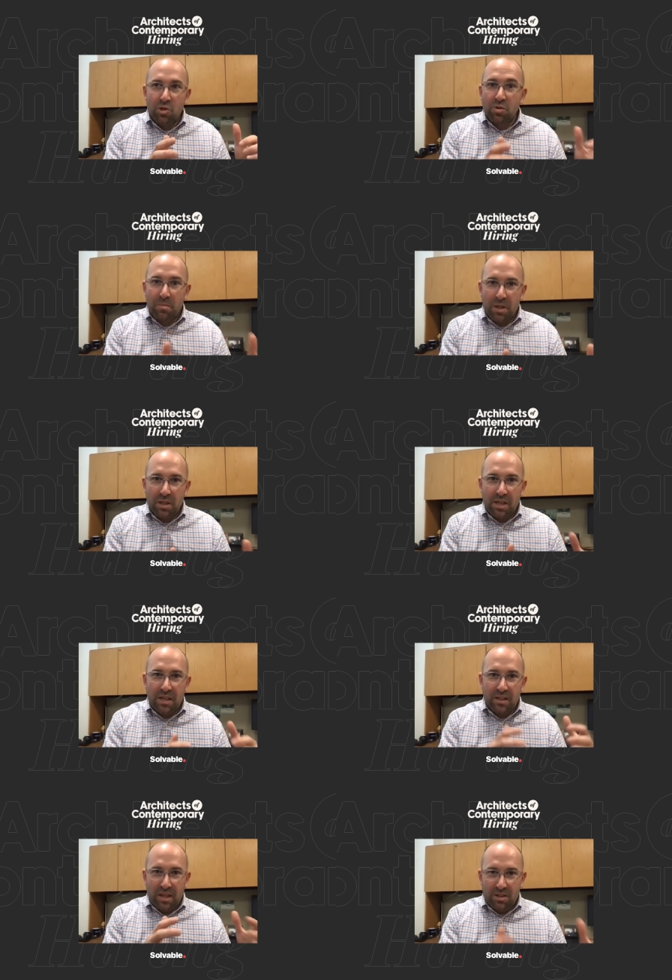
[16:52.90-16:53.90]

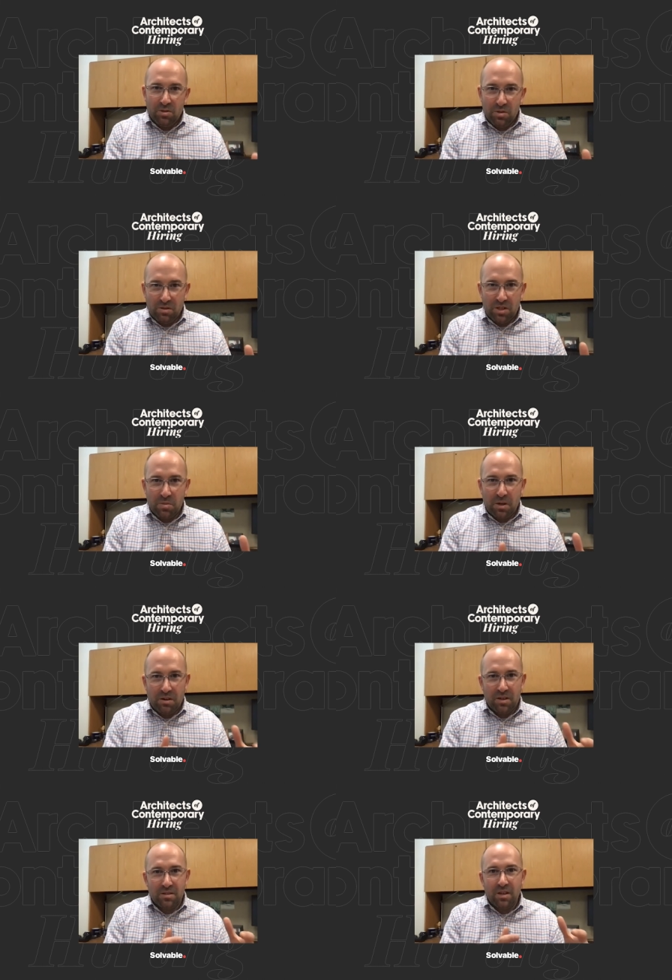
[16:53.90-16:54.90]
usability and that user
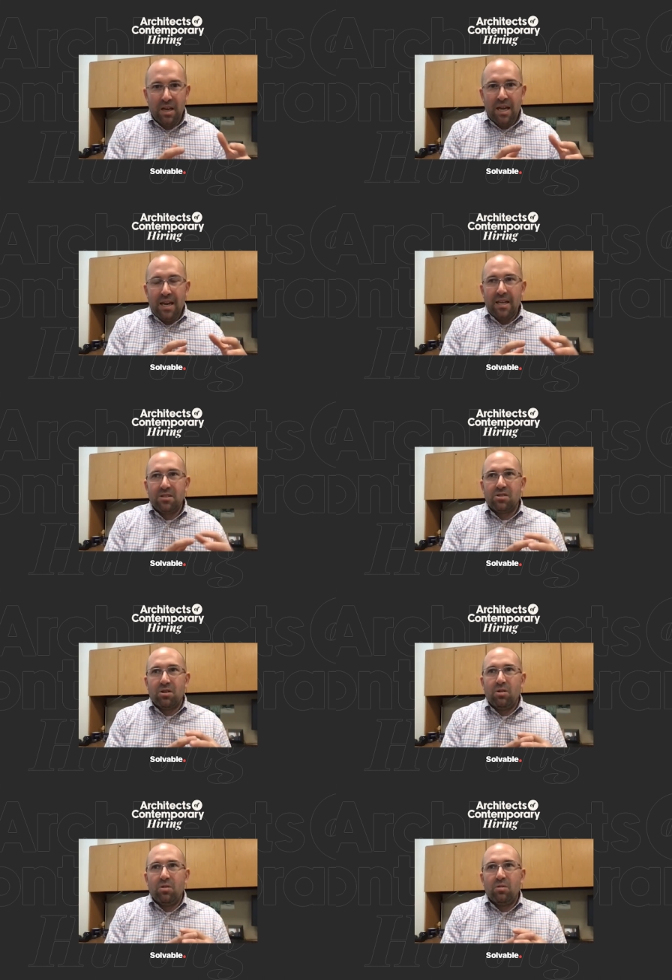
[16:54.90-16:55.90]
experience. And
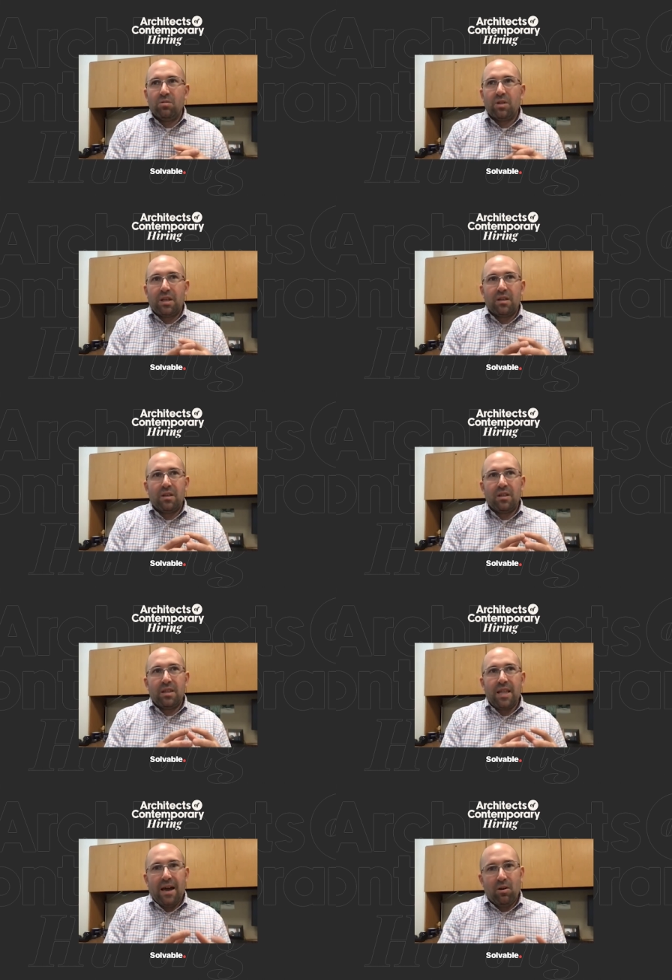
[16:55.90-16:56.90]
so like
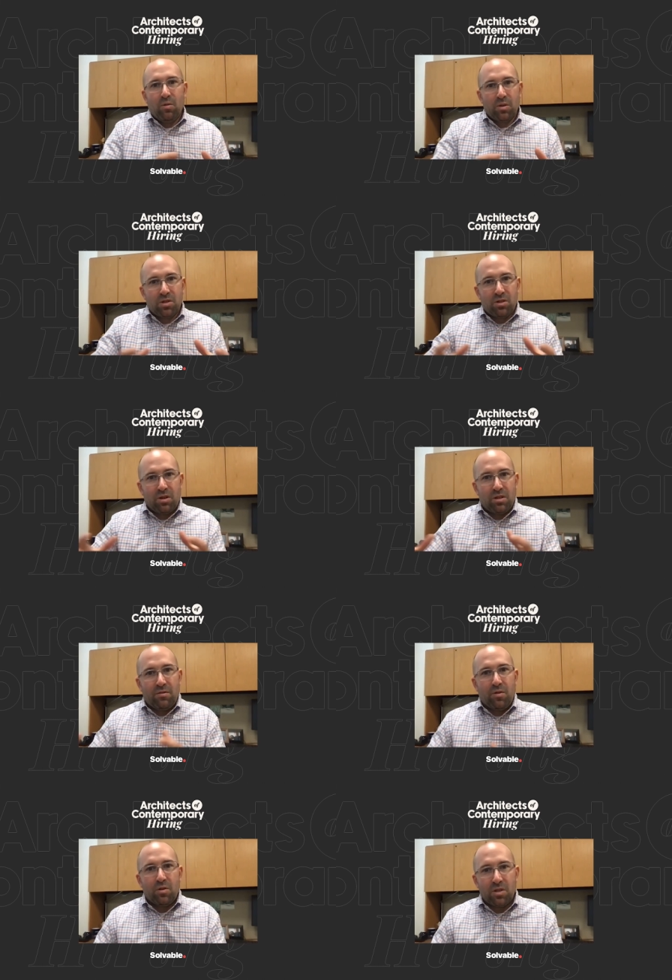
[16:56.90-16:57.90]
now we're starting
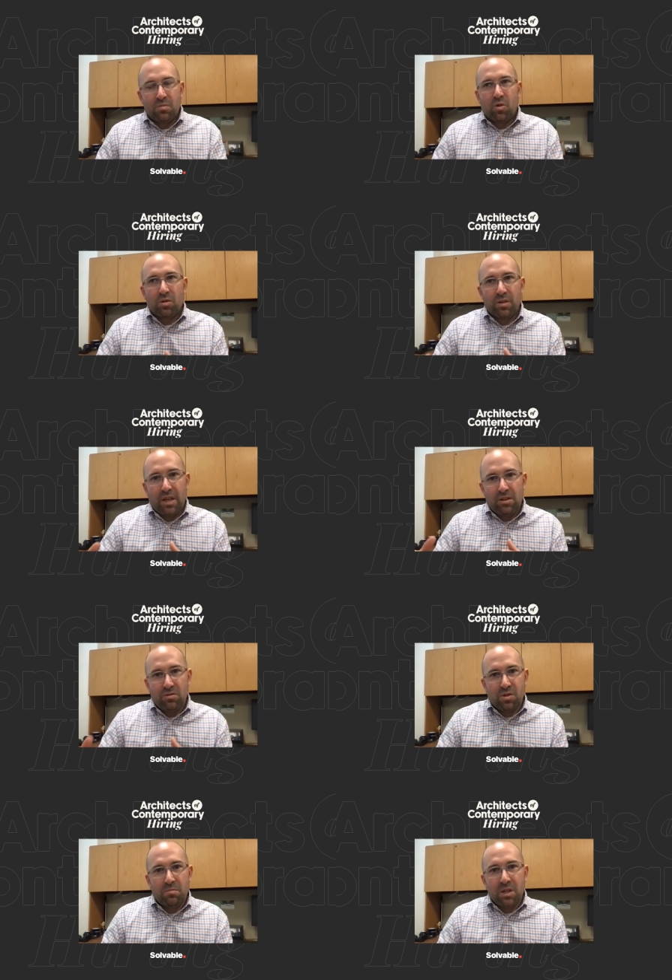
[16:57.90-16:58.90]
to focus more on that
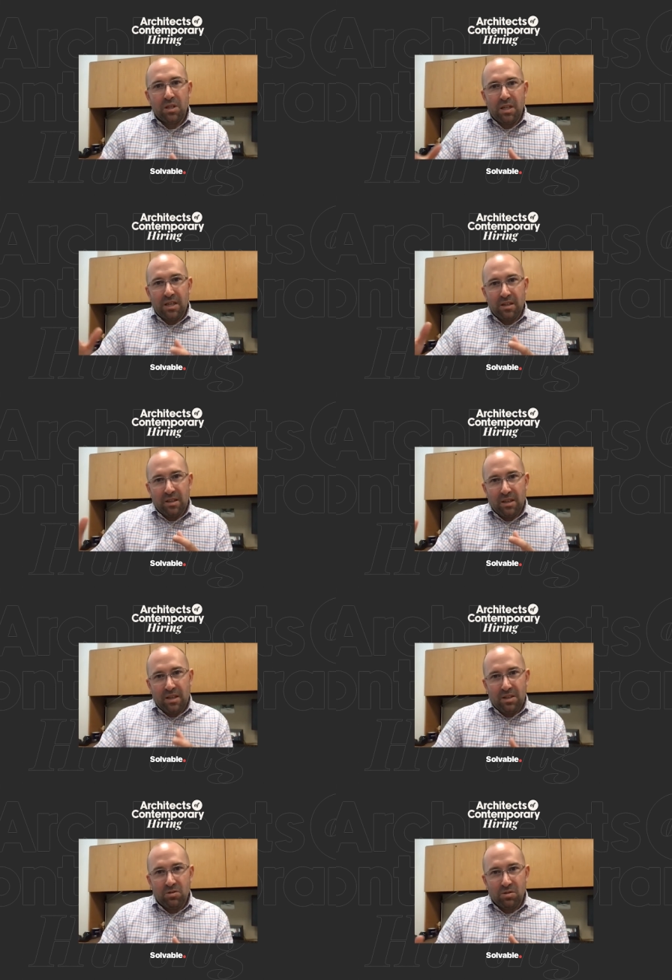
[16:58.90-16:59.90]
usability
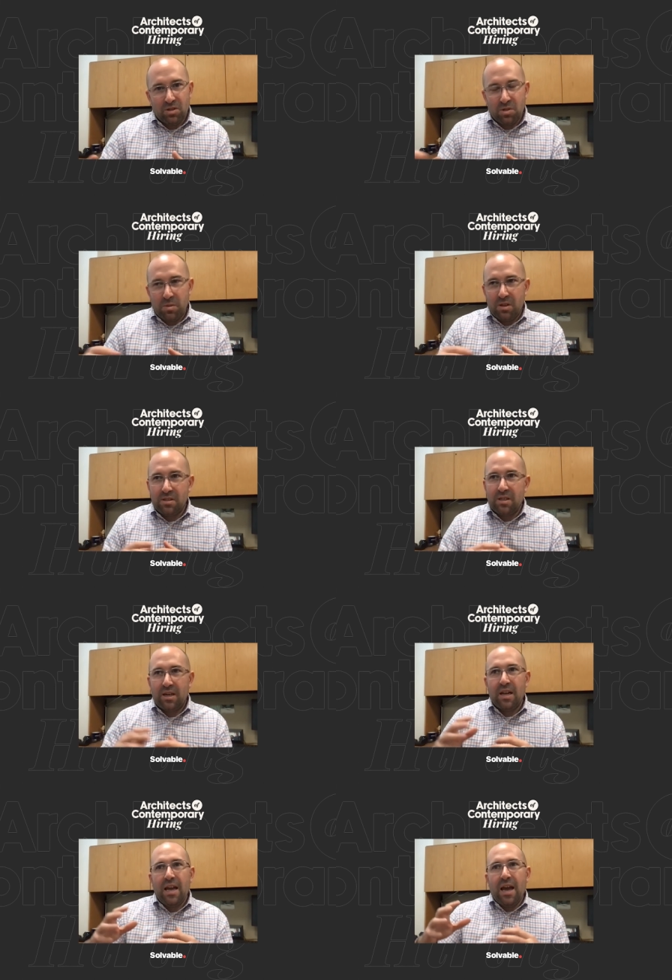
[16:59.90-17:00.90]
and that user experience
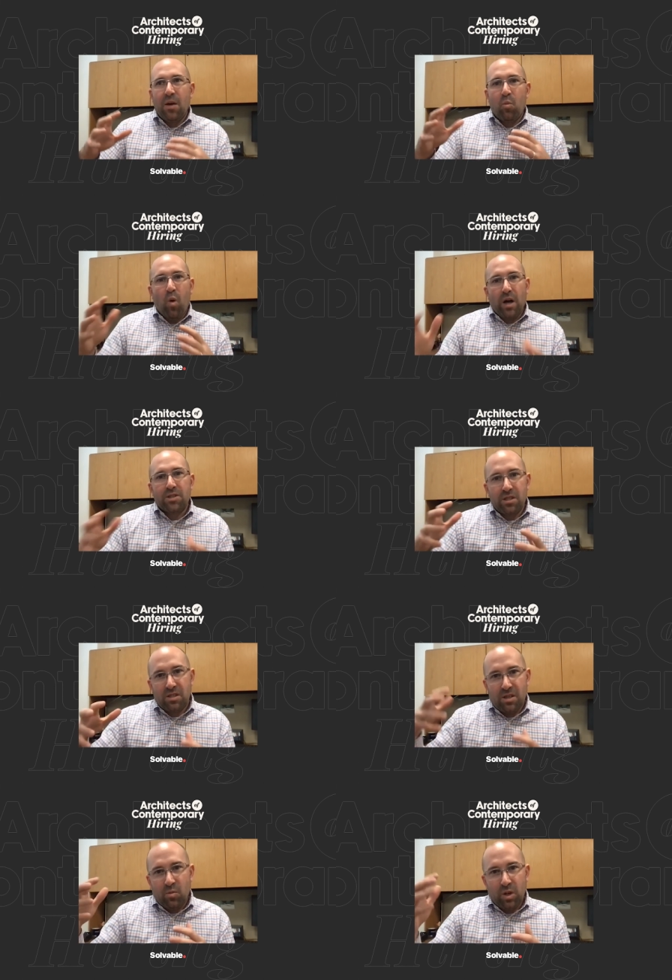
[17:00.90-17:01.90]
side, and watching
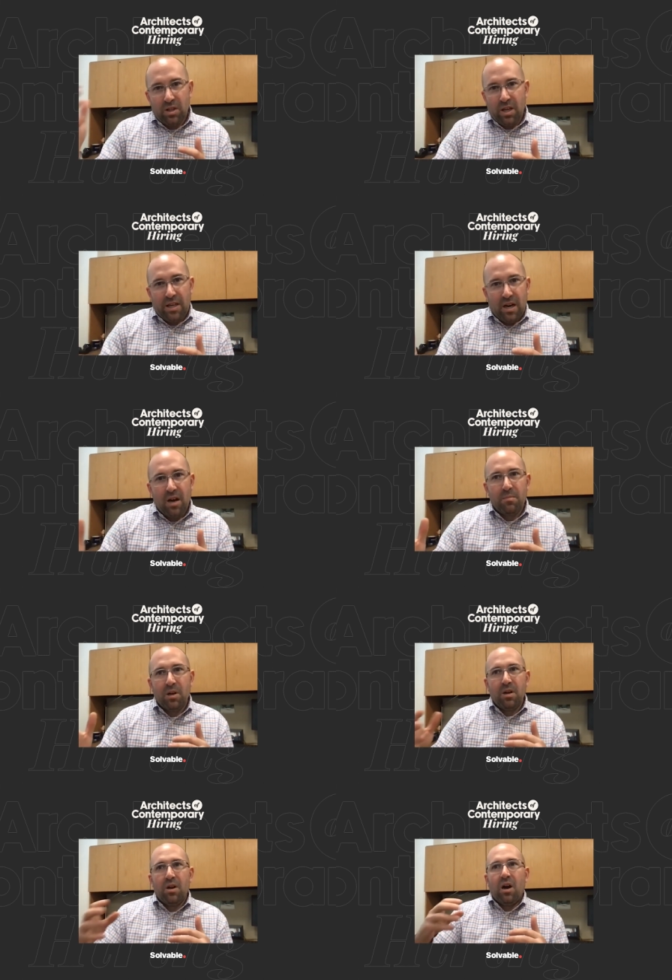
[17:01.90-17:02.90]
someone light up